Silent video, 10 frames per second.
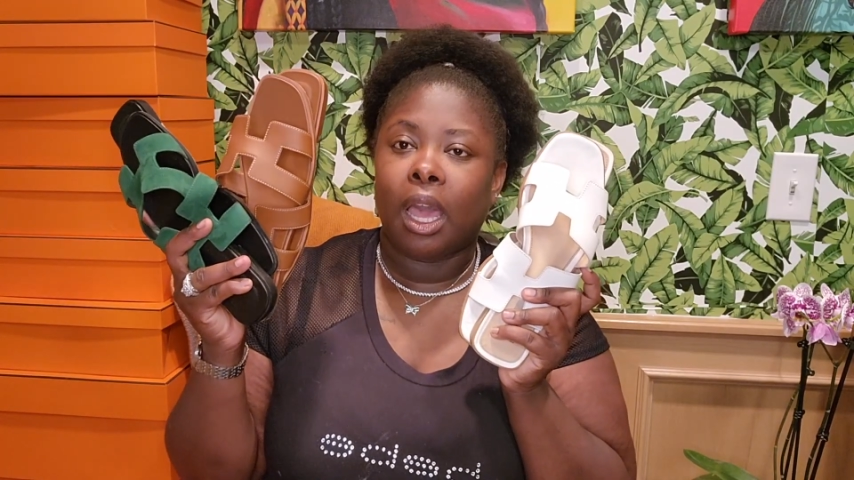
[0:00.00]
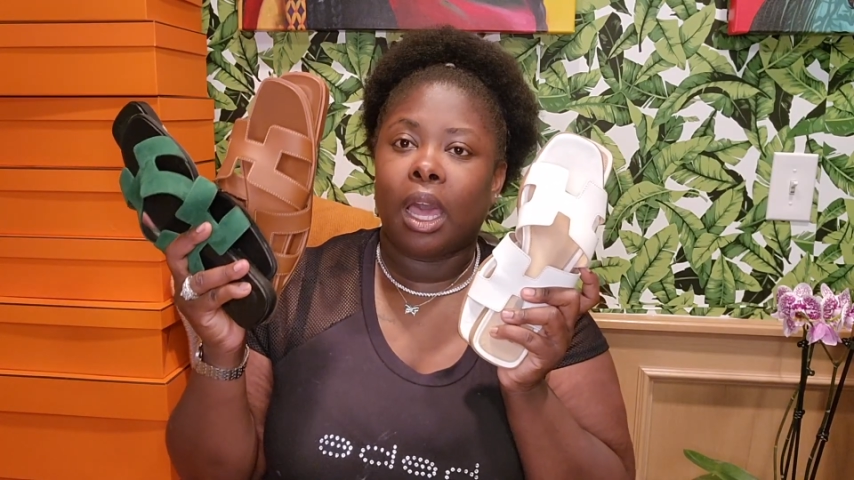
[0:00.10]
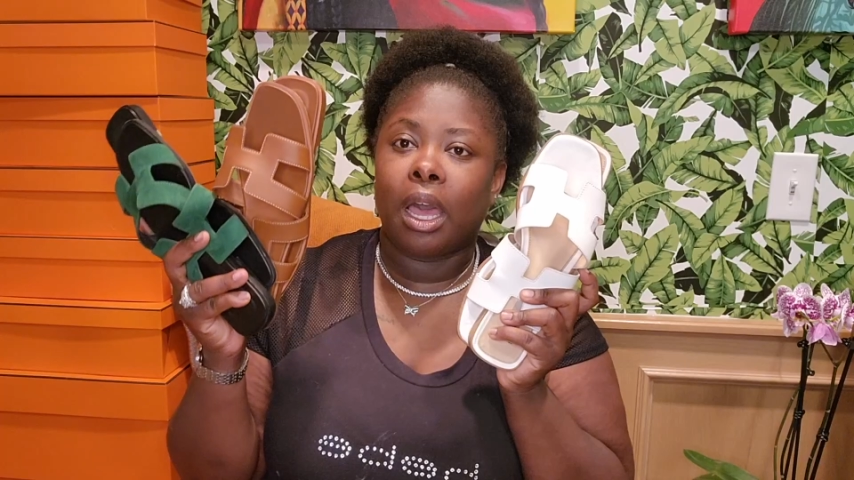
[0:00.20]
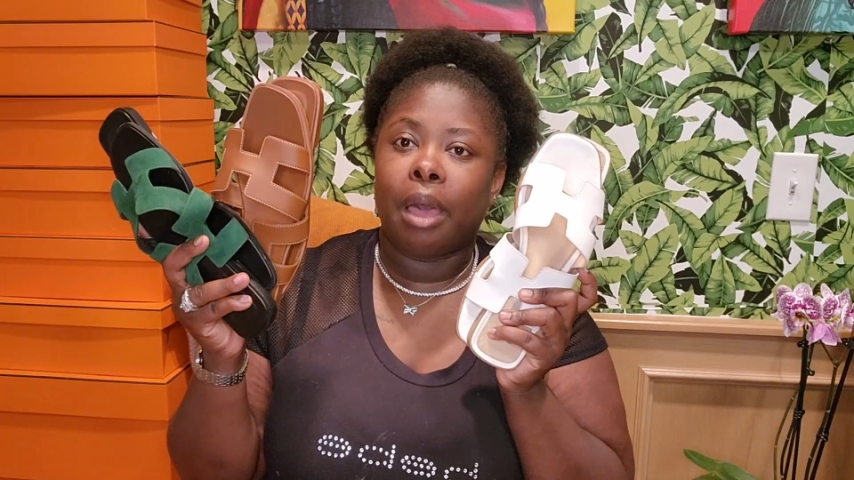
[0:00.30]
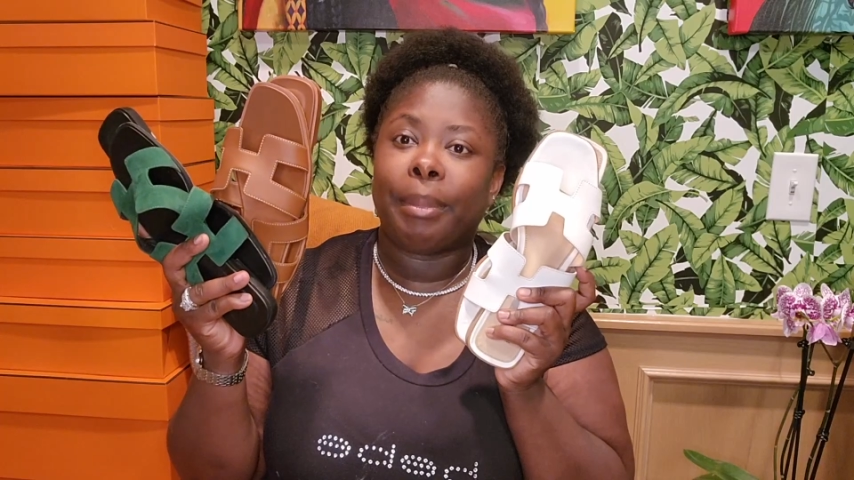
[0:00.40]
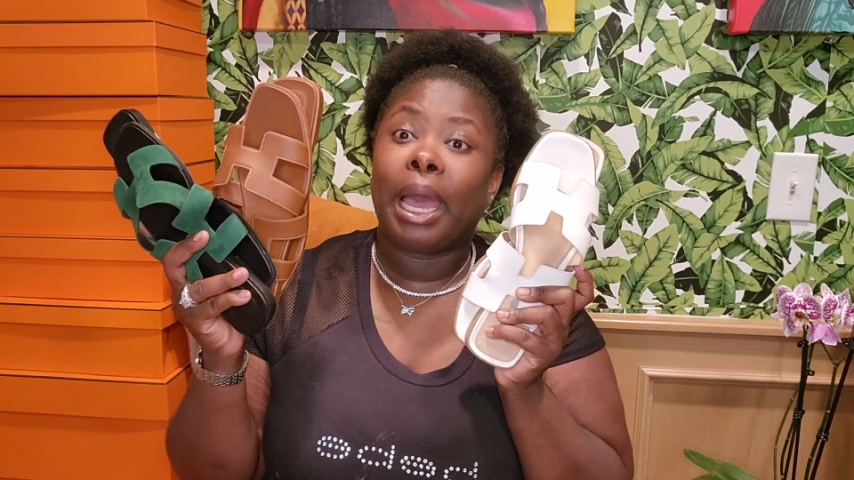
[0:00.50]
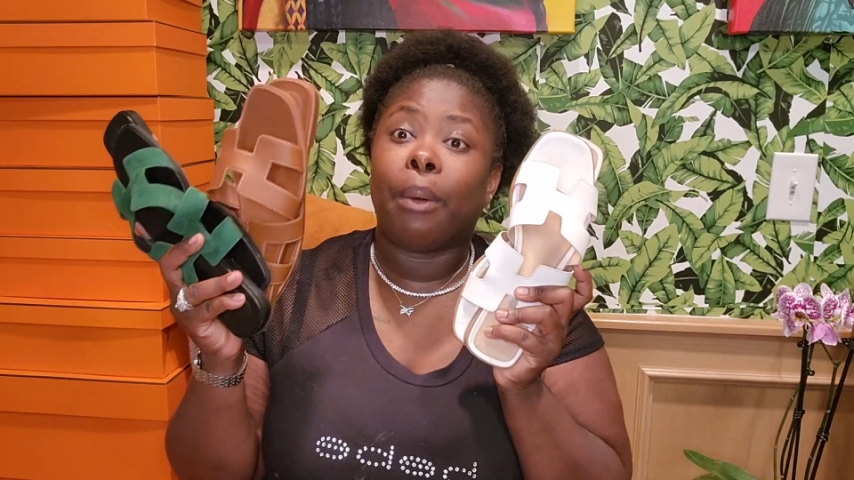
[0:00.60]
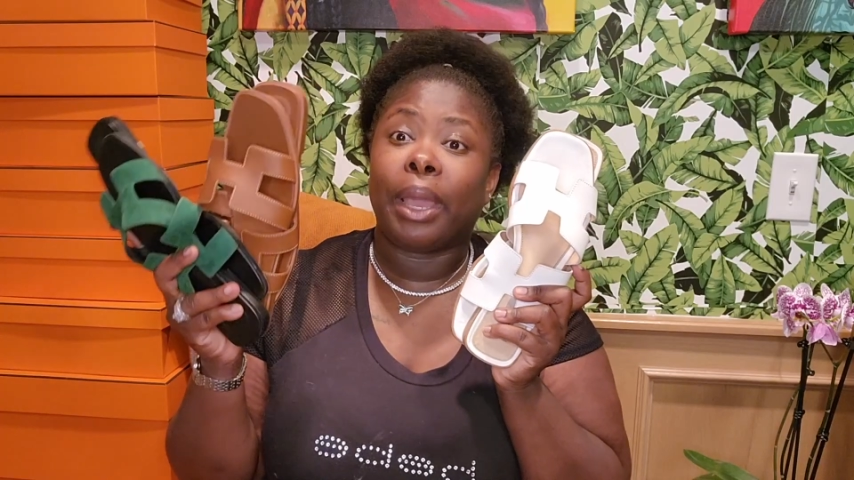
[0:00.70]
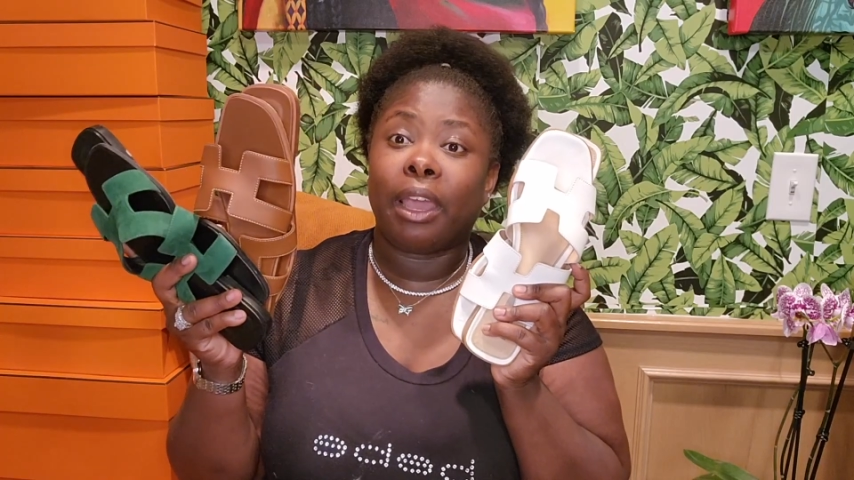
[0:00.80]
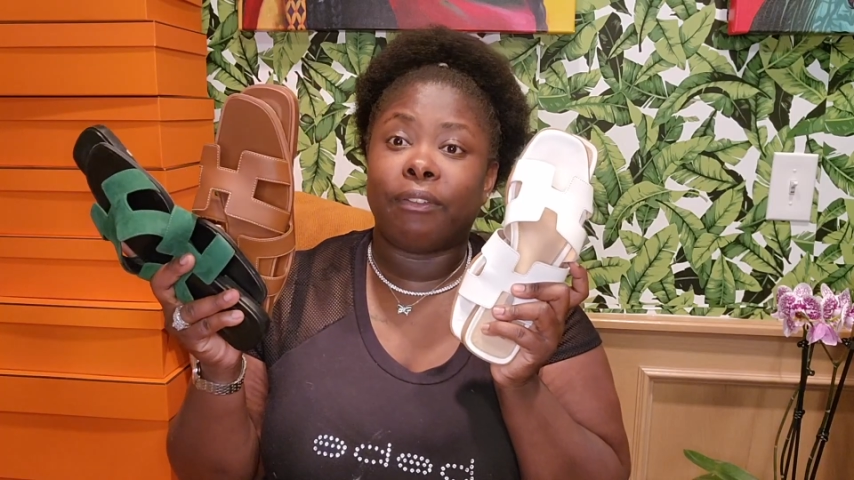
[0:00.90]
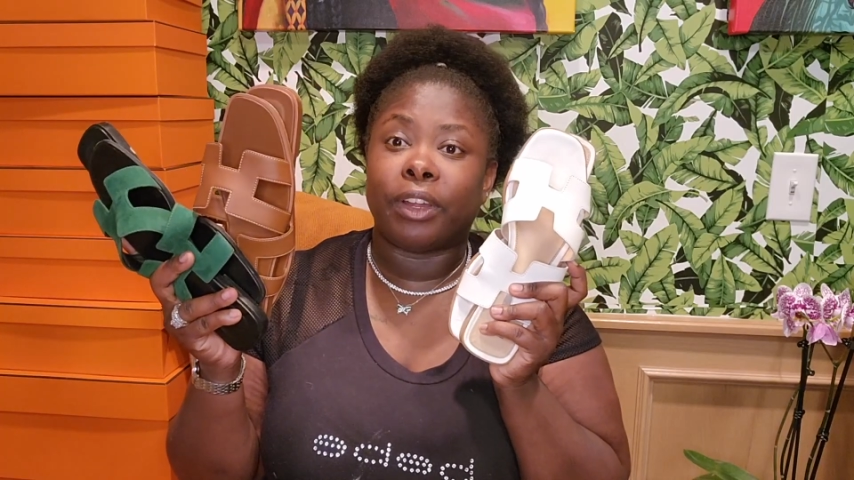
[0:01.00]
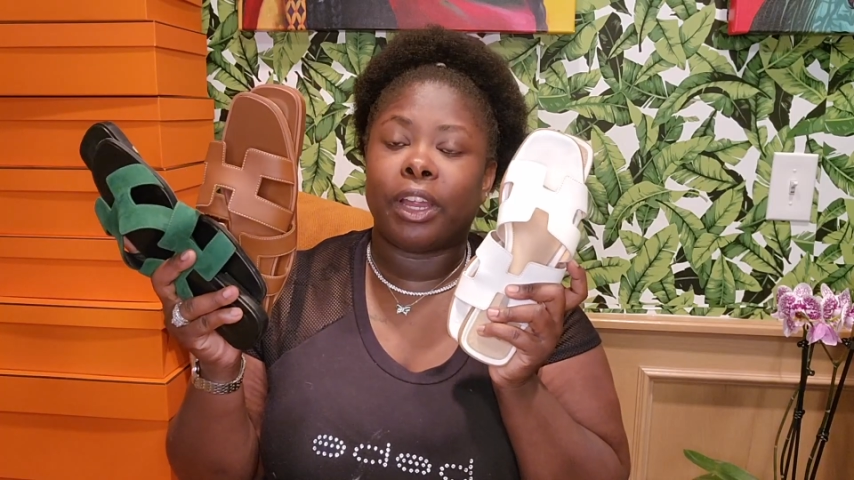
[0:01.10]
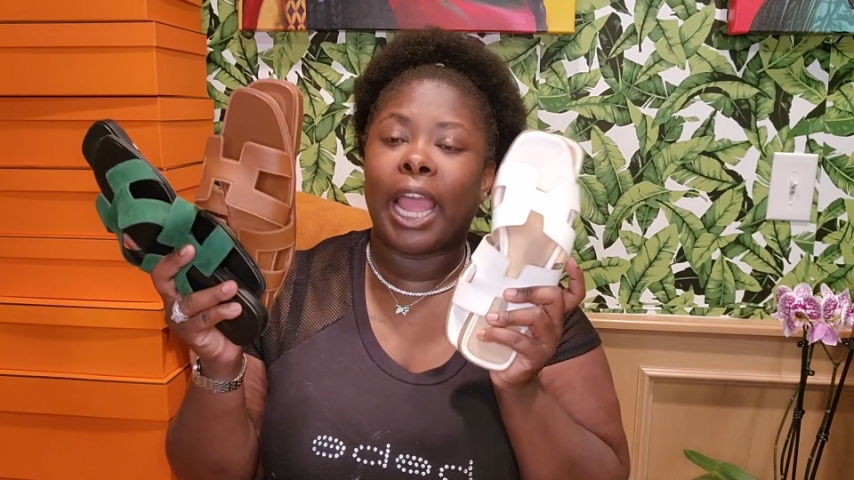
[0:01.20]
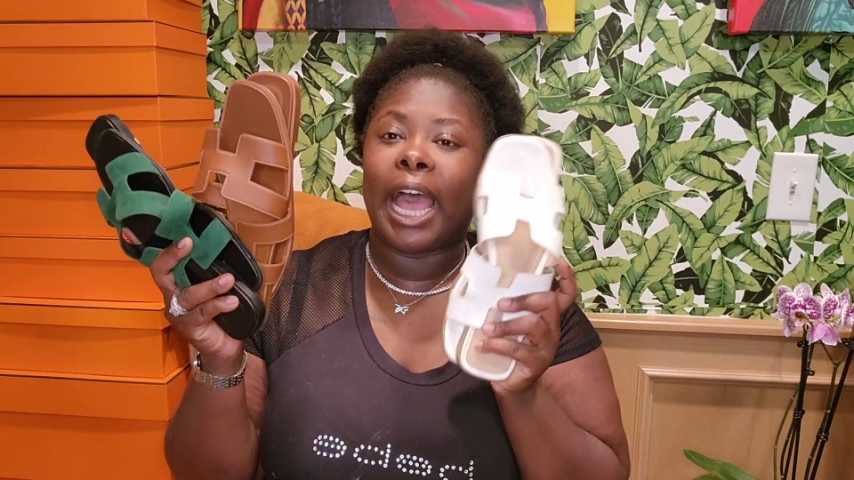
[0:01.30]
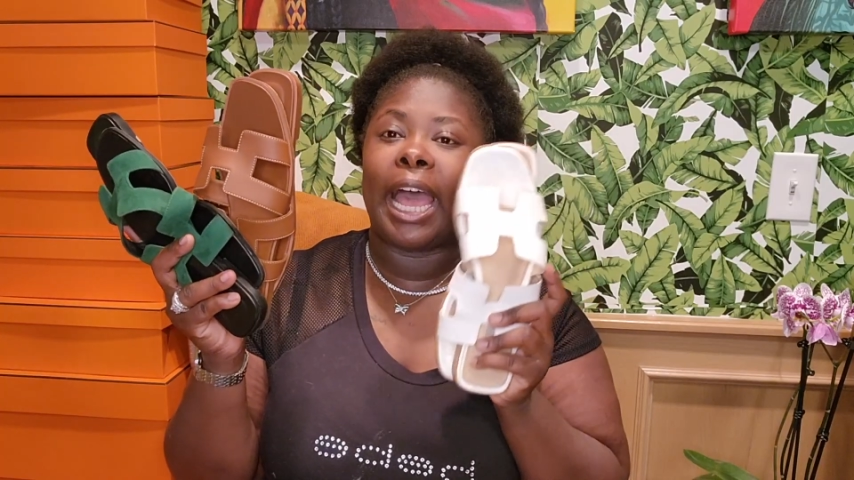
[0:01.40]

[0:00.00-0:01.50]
However,